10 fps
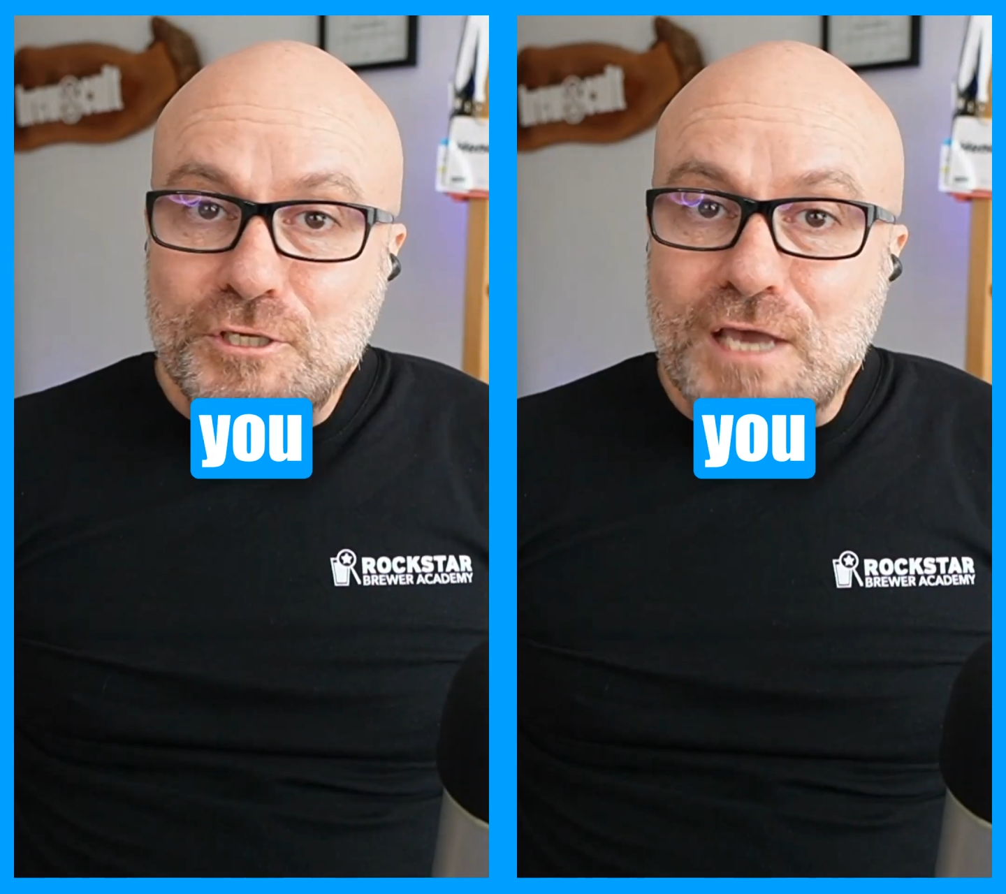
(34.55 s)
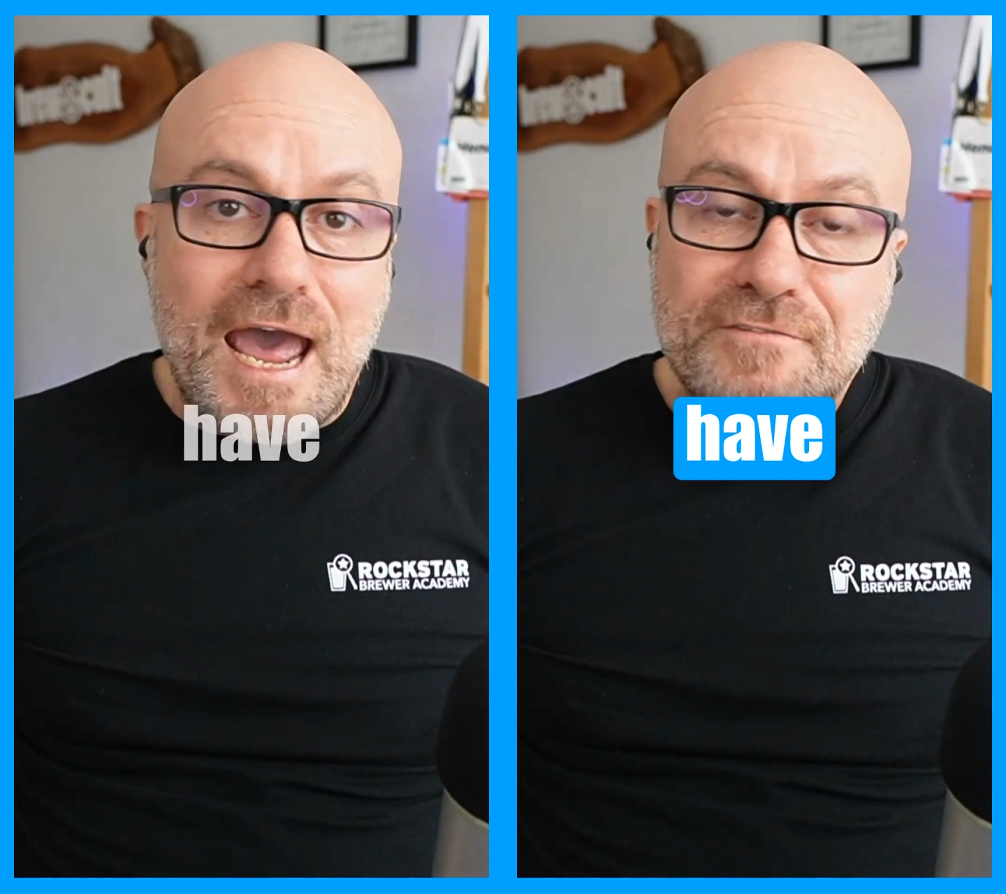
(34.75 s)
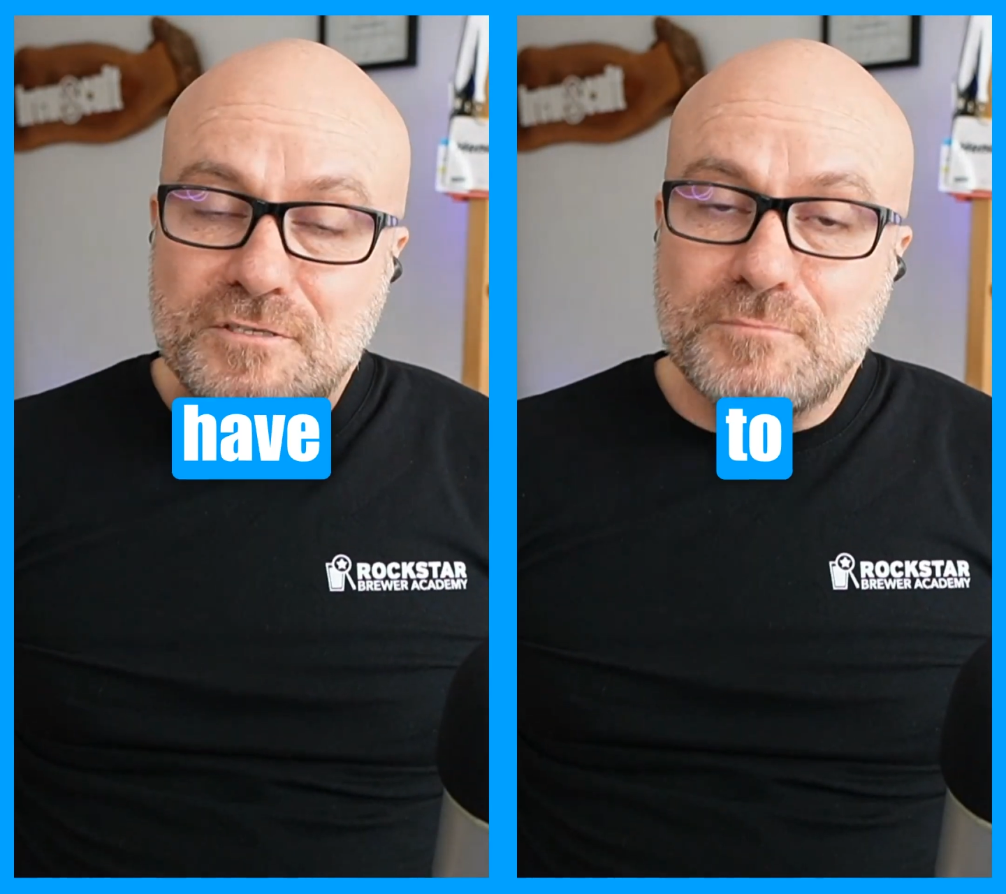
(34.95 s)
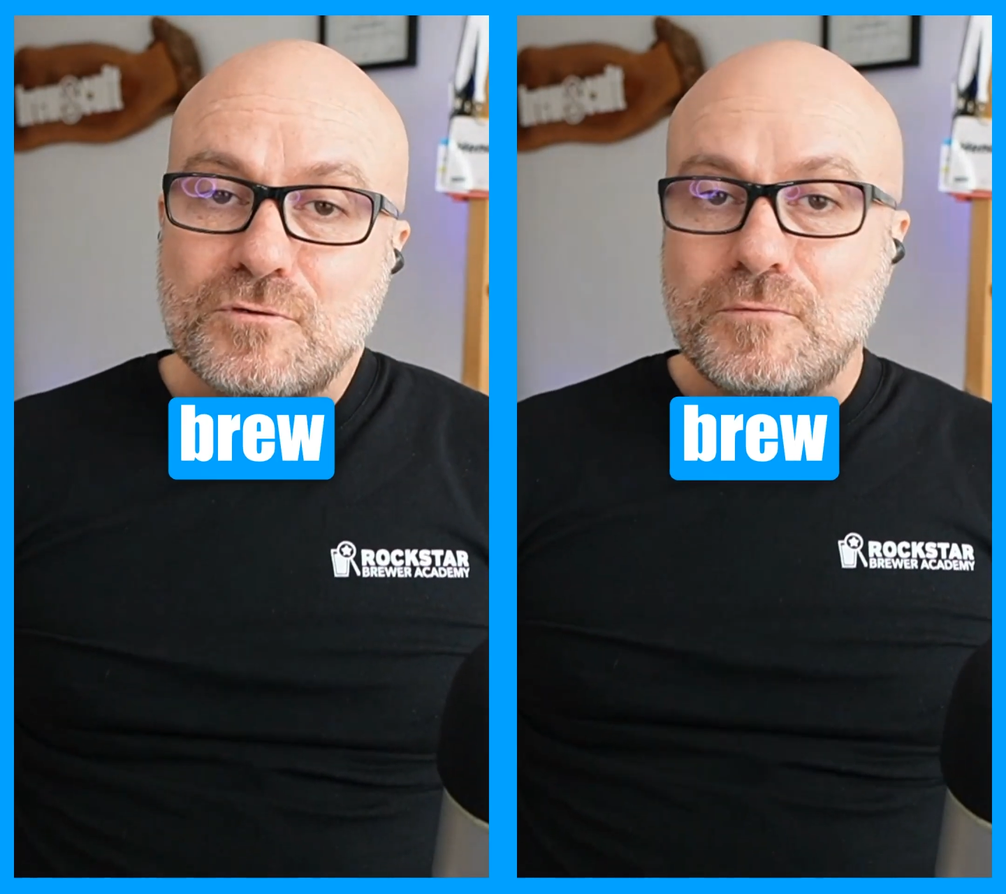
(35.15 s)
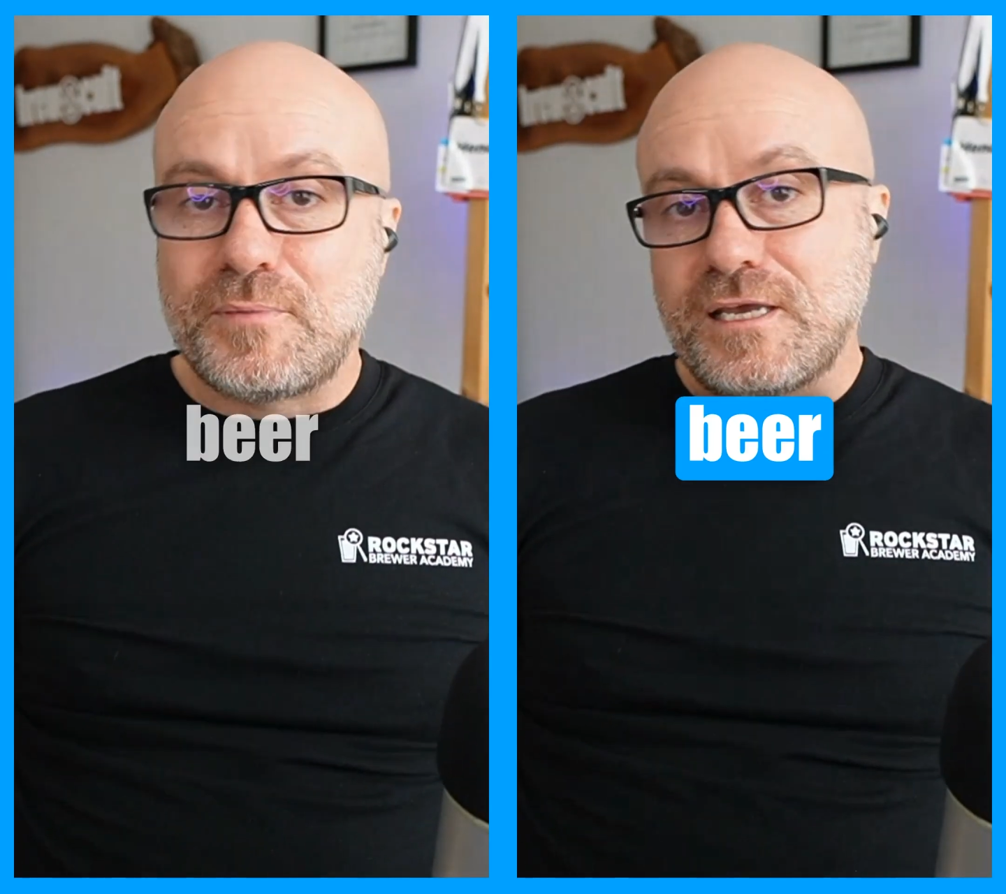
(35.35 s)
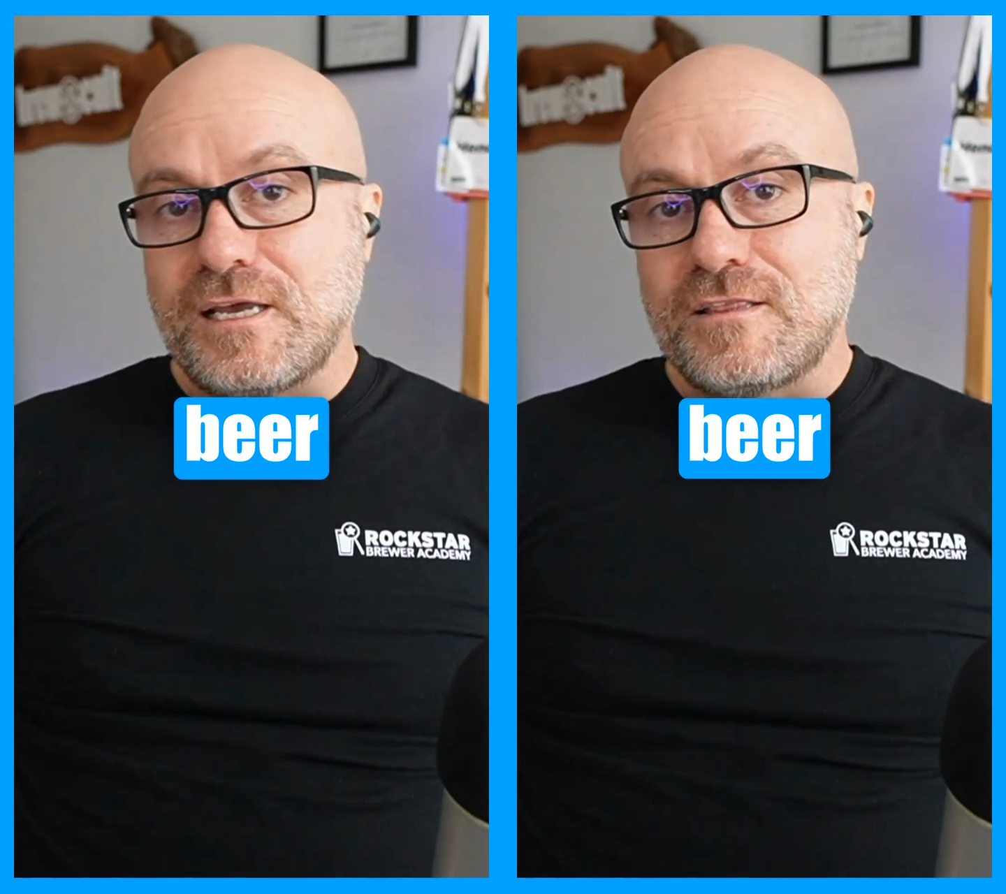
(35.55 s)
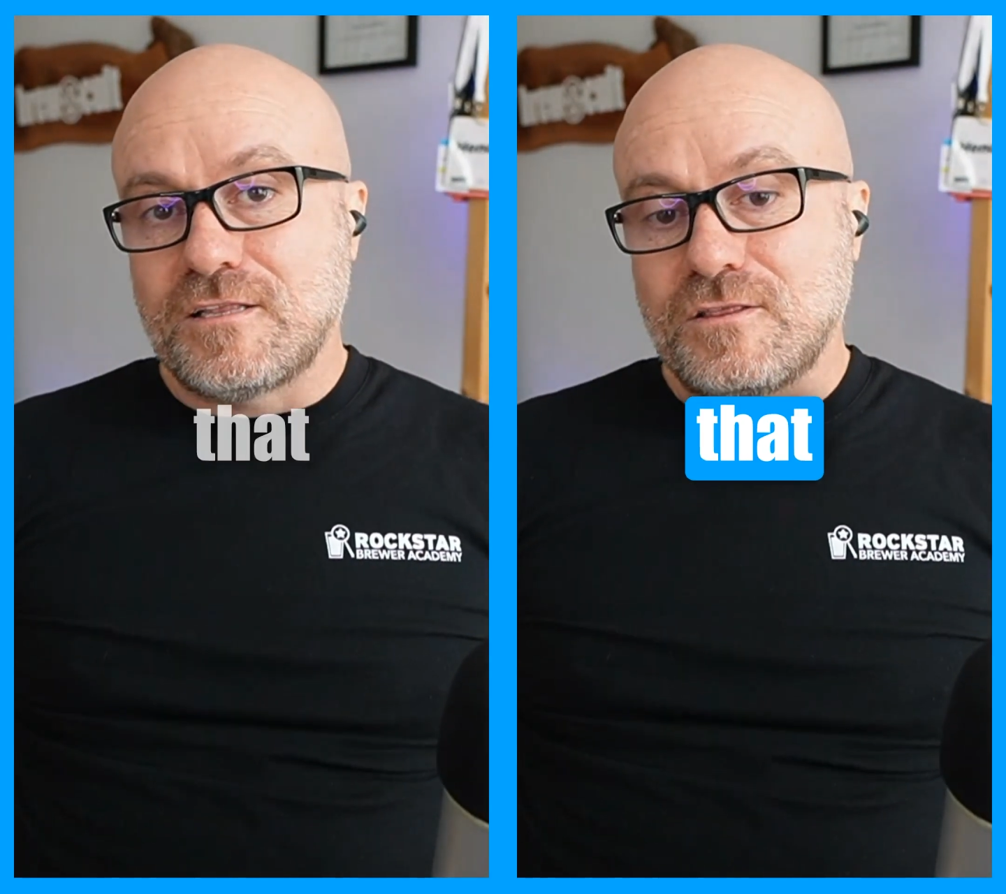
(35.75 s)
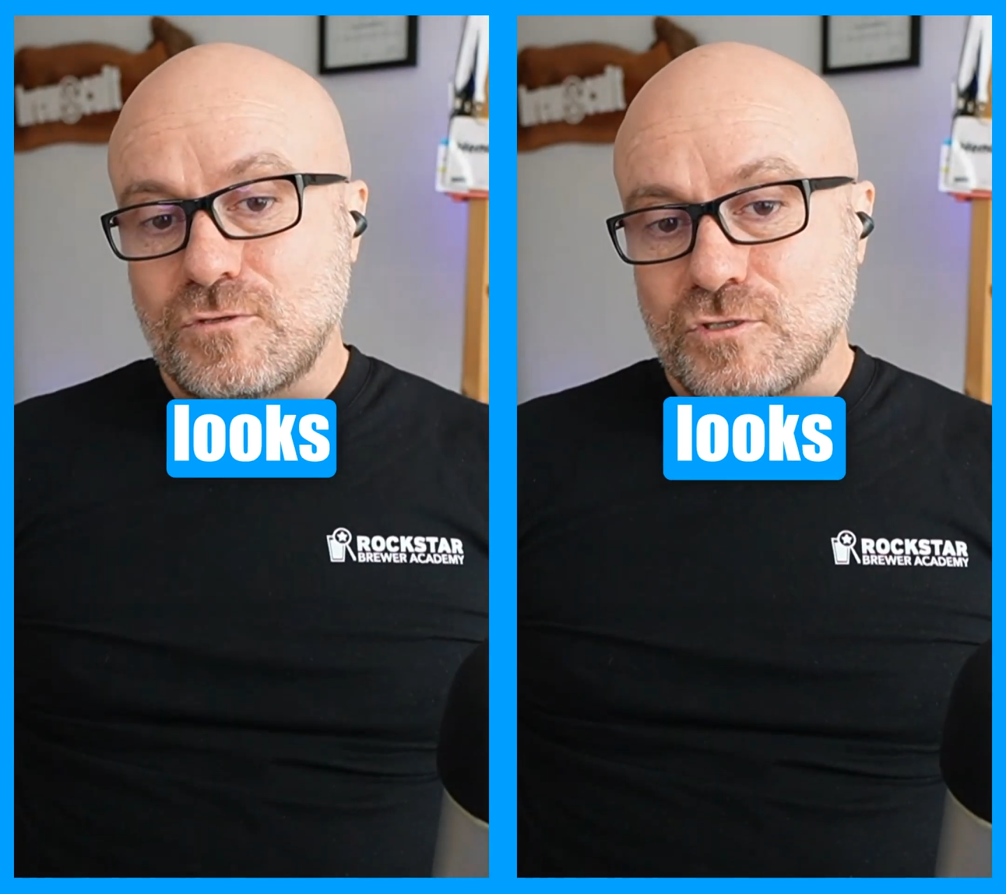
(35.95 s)
You, you have to brew a
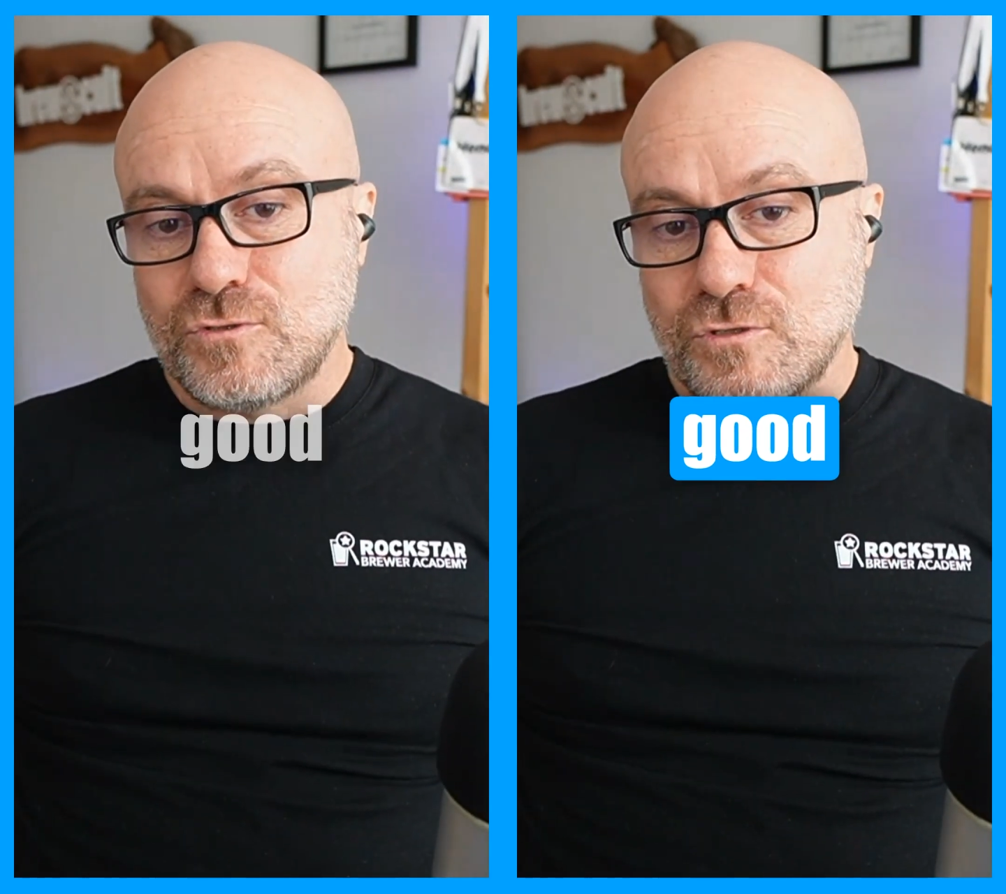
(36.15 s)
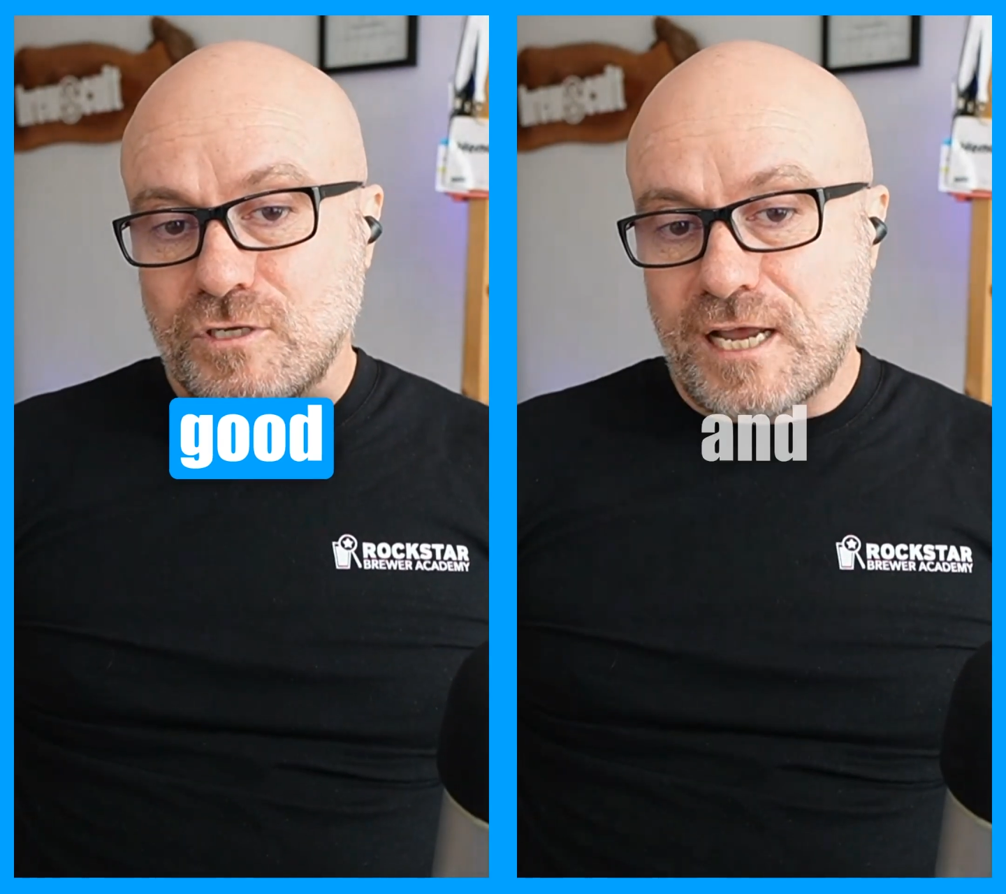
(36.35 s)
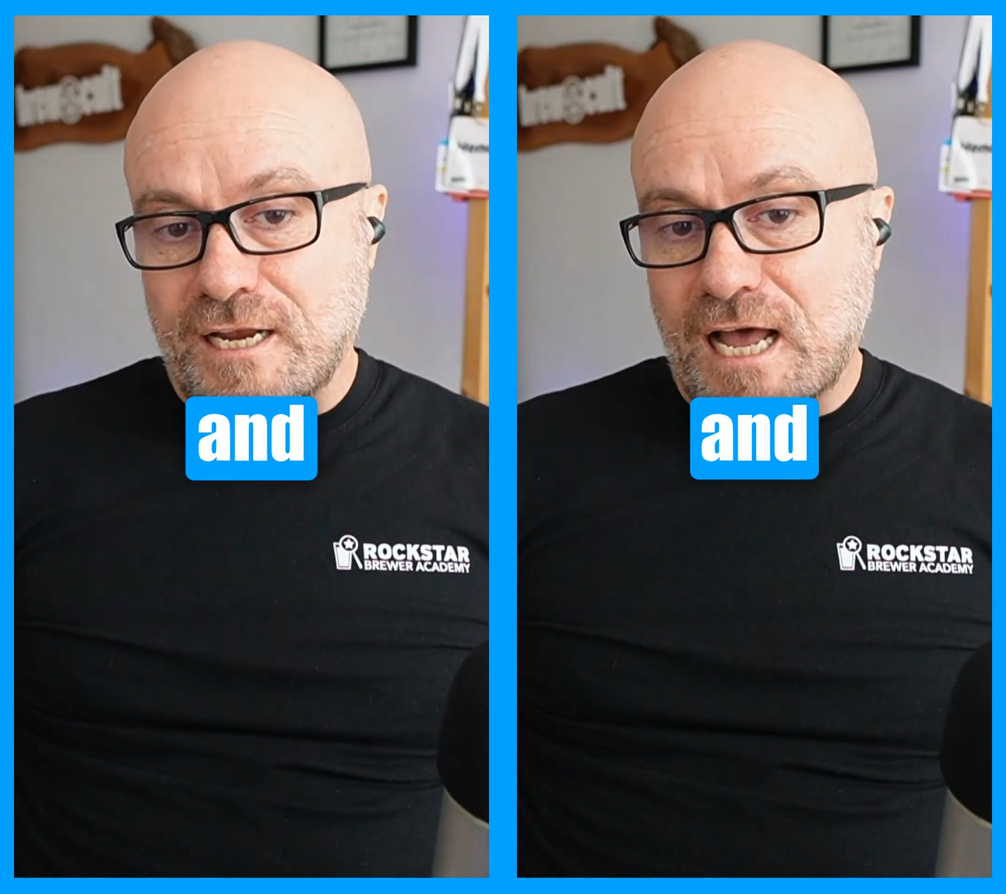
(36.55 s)
beer that looks good,